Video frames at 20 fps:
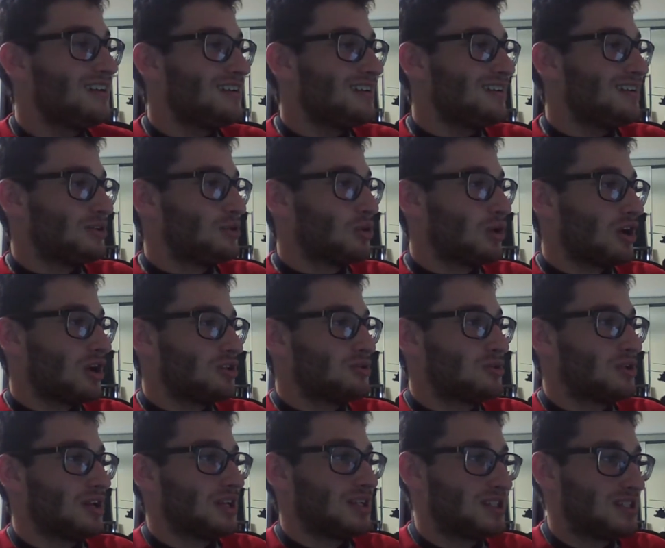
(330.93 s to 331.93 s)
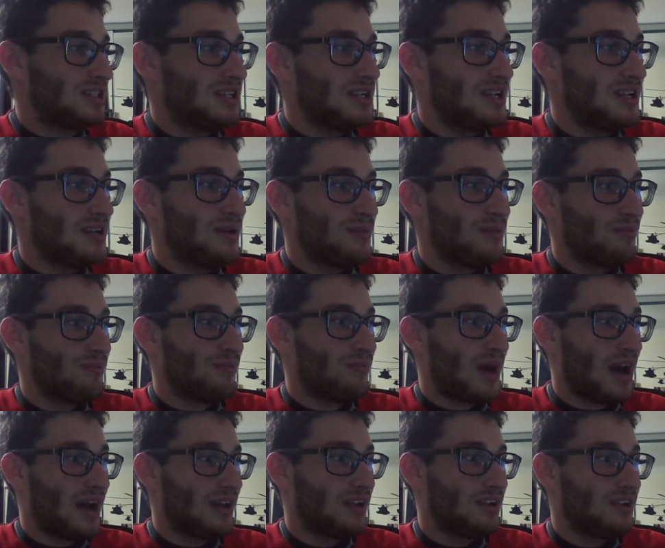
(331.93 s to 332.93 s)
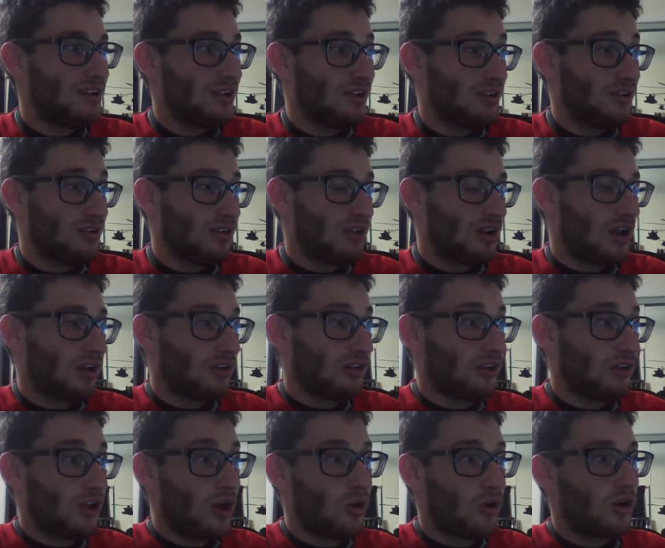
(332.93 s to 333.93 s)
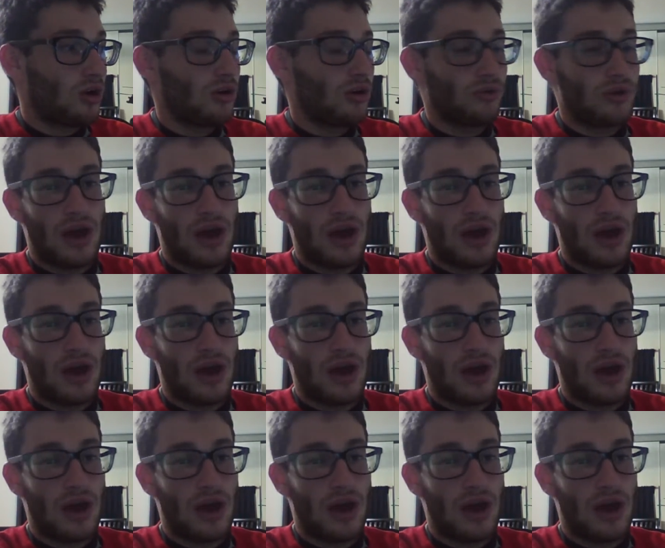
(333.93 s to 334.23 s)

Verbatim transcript: you, you can see my logo.